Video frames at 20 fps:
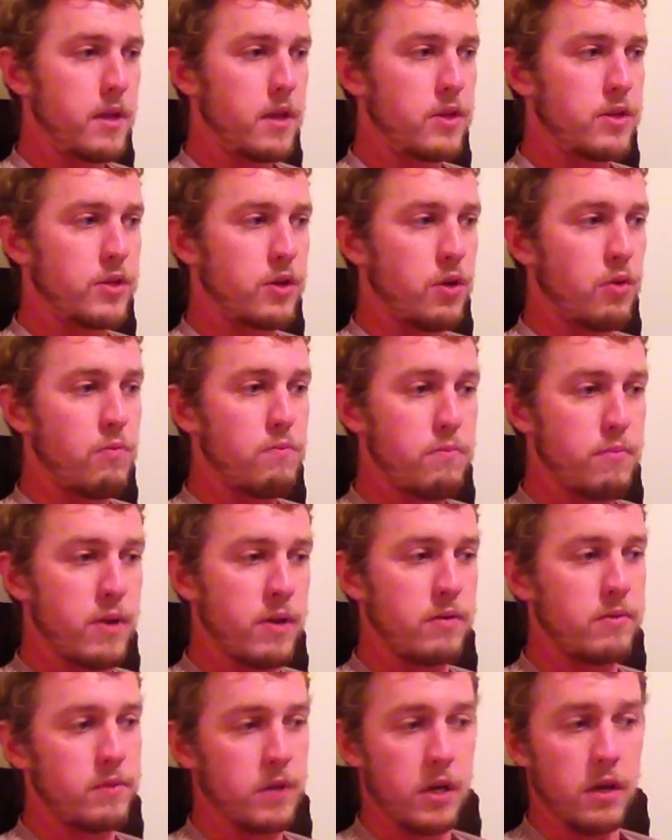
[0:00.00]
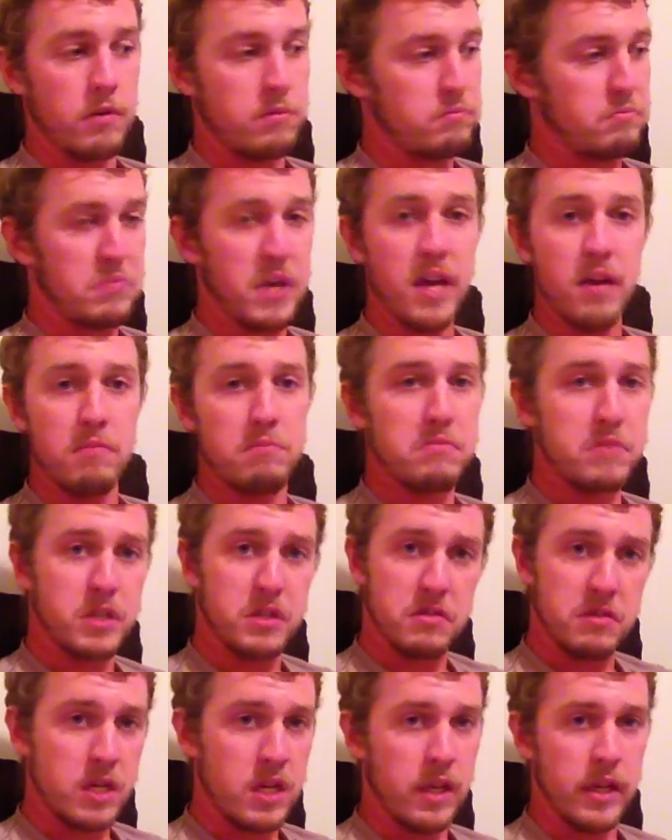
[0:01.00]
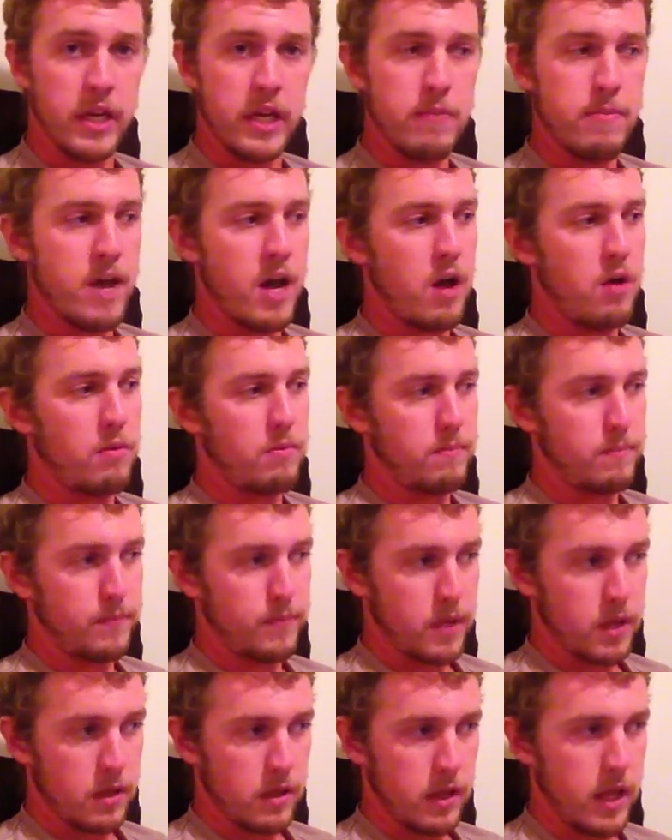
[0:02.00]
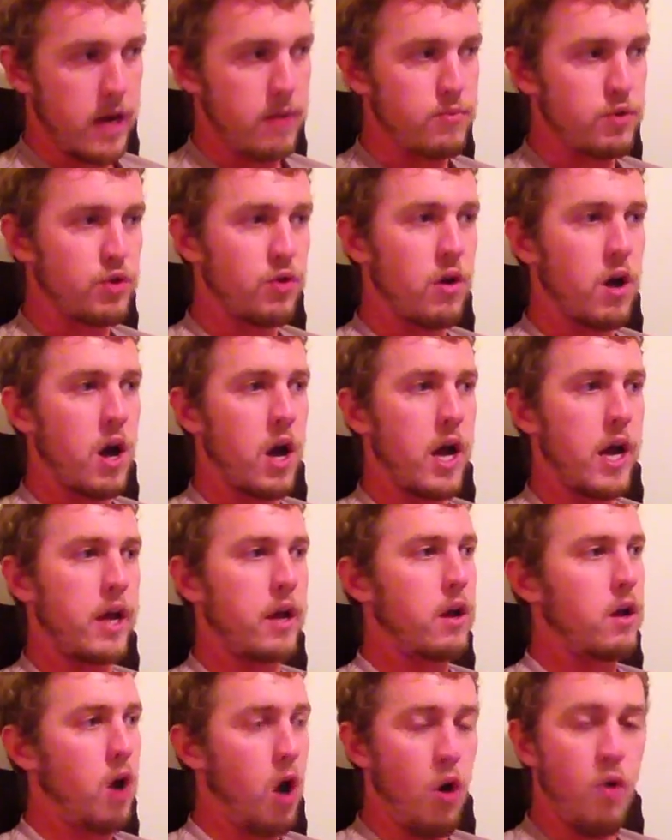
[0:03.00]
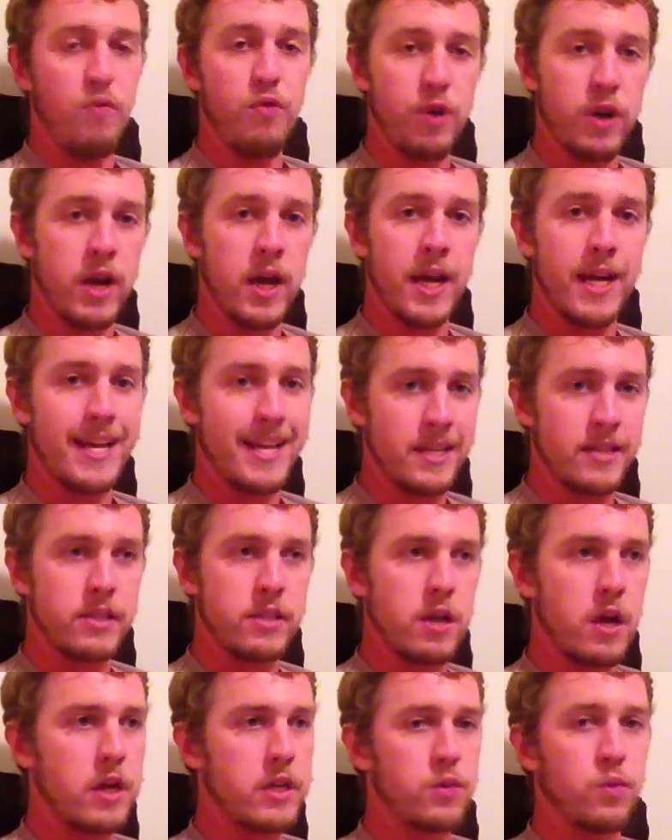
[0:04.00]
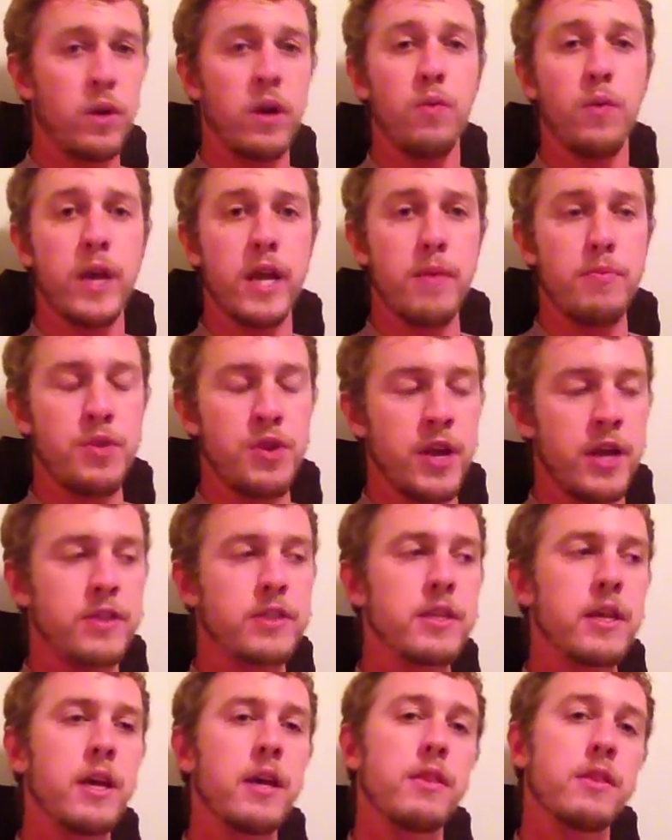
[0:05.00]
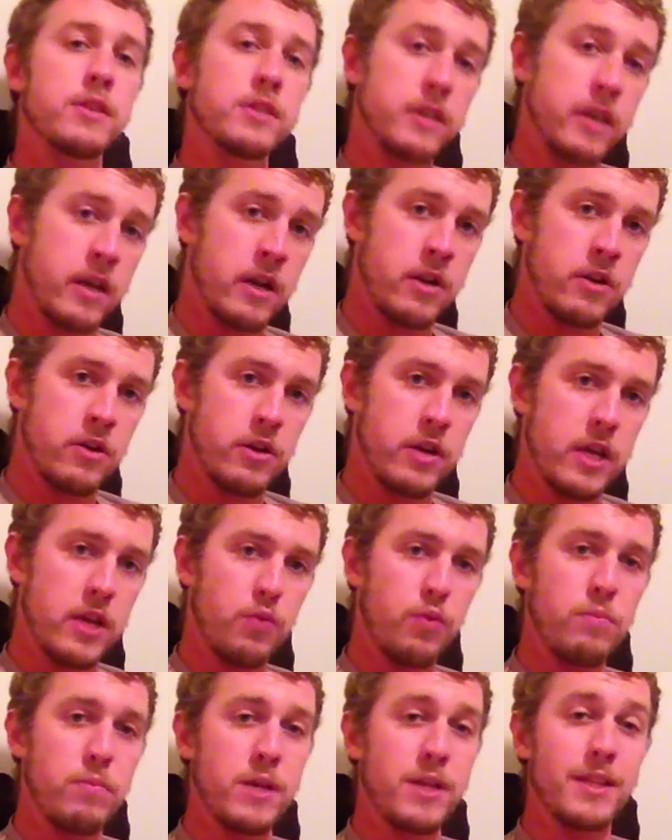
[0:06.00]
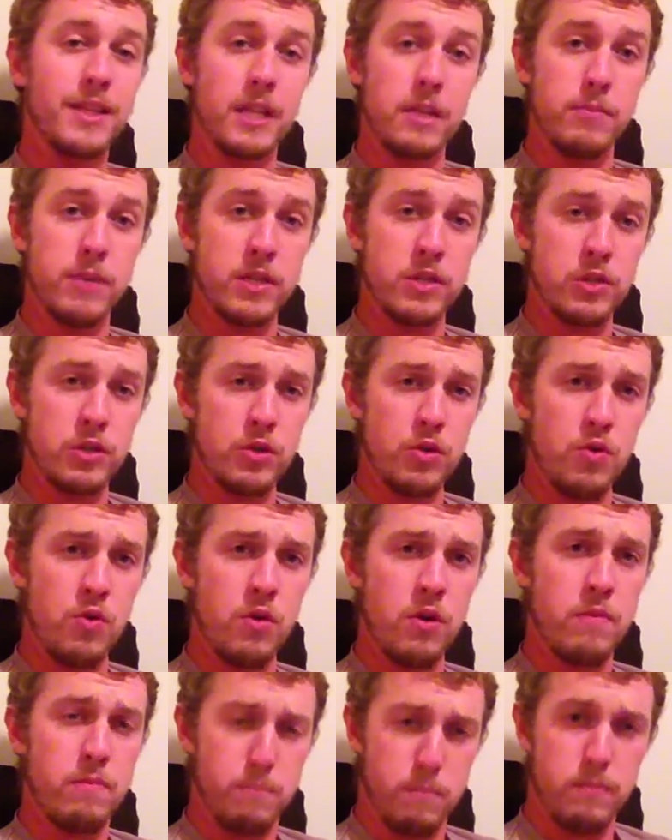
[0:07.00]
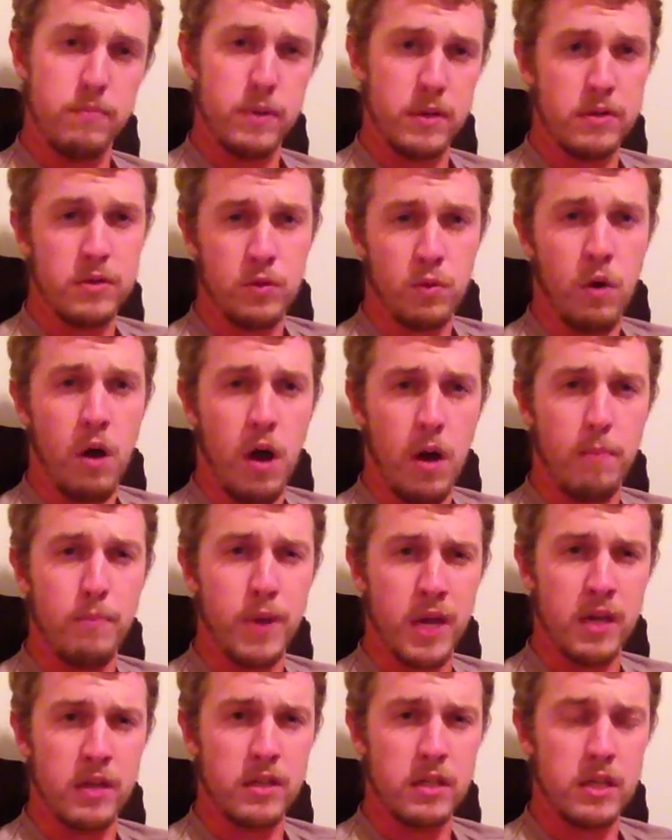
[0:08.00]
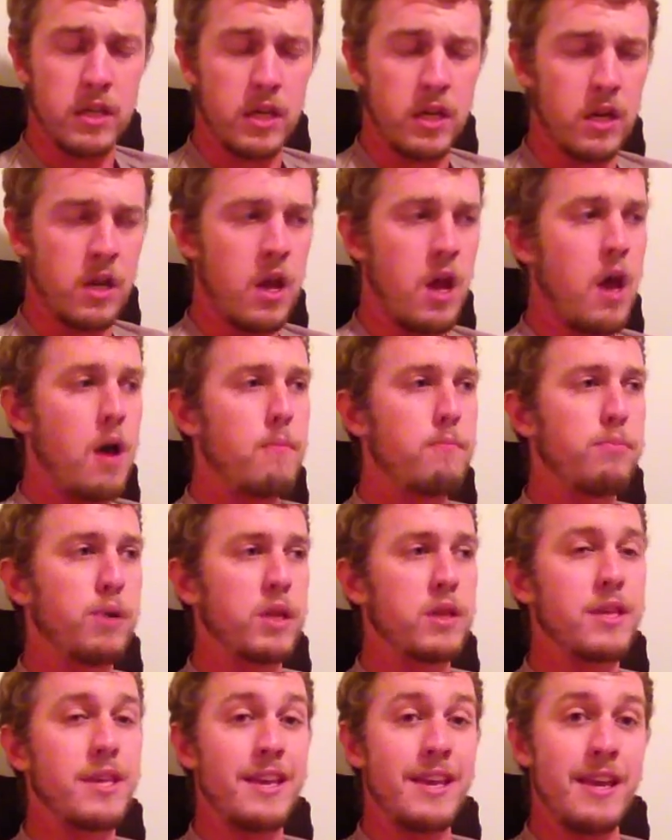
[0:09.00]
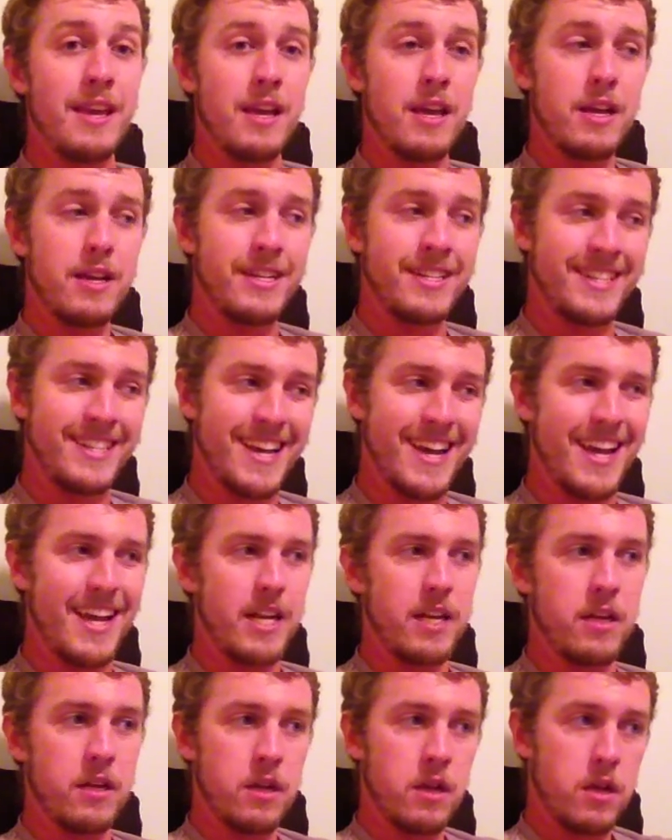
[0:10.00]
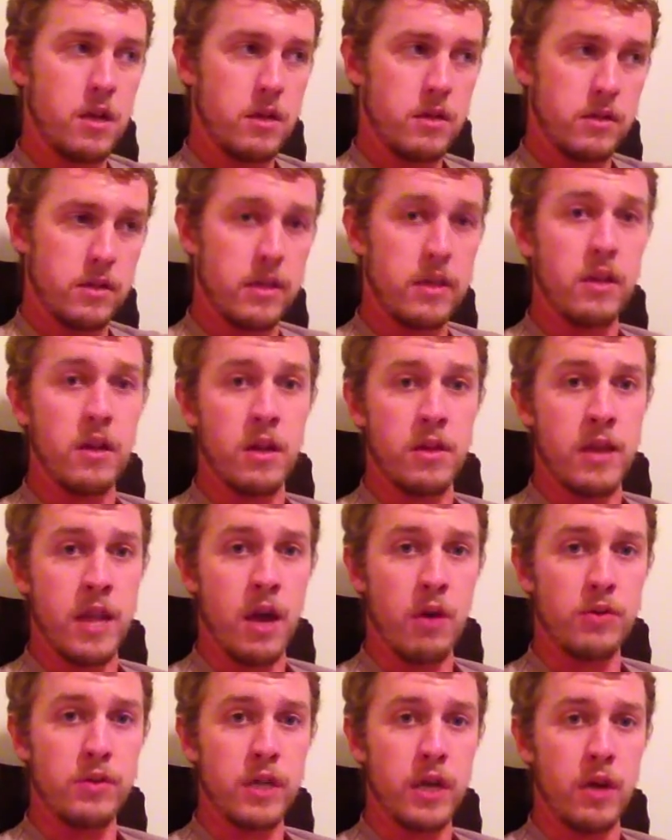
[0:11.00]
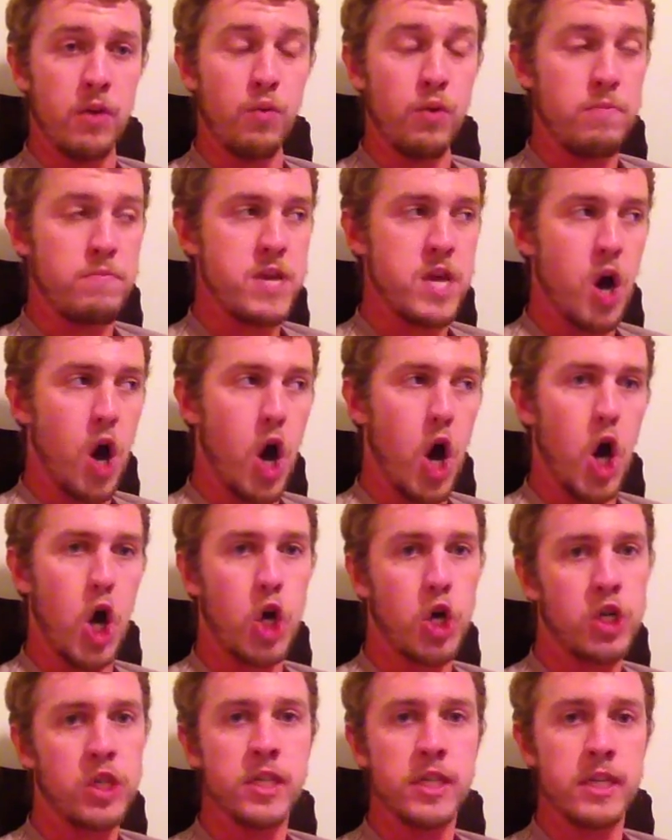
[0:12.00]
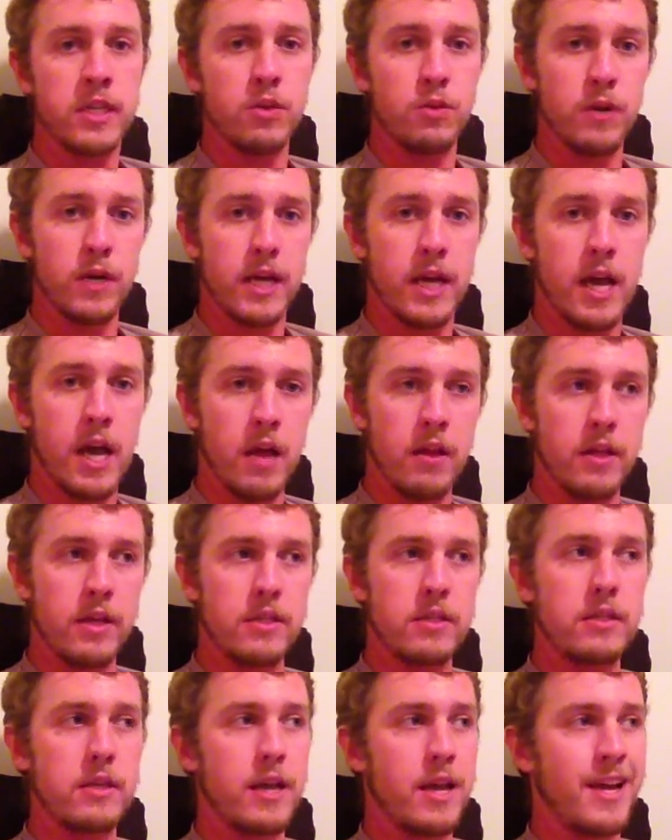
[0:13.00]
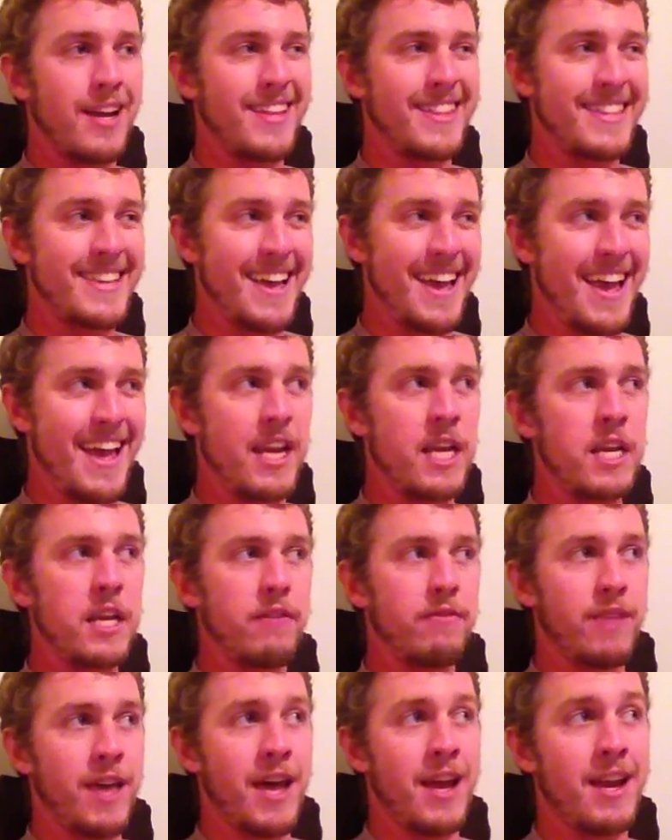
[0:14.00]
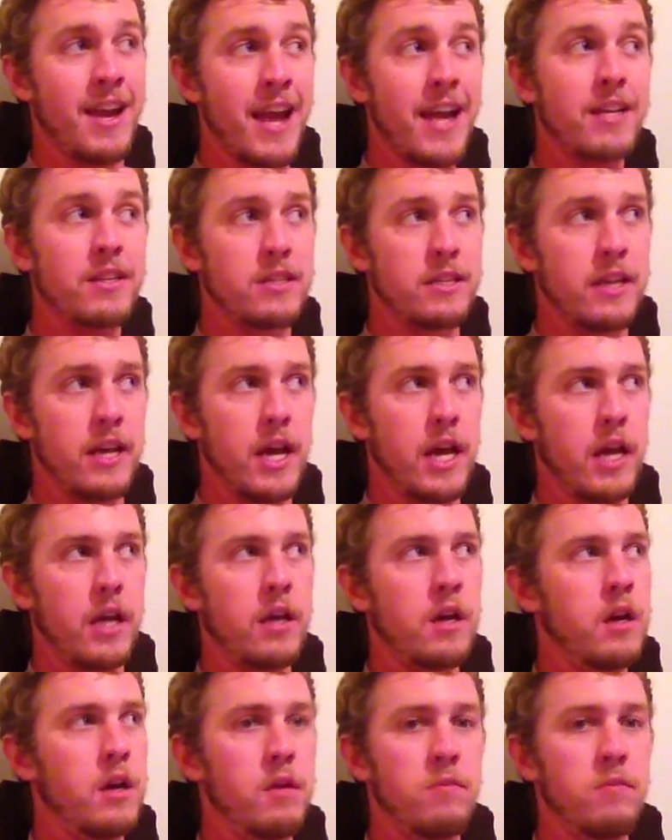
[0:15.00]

So just cleaned them out, let them dry overnight in socks, and when I wake up the next day, the skin underneath would be a little bit sore because it's raw pink skin, but the dead skin on the outside would be hardened into a callus, and at the end of that next day,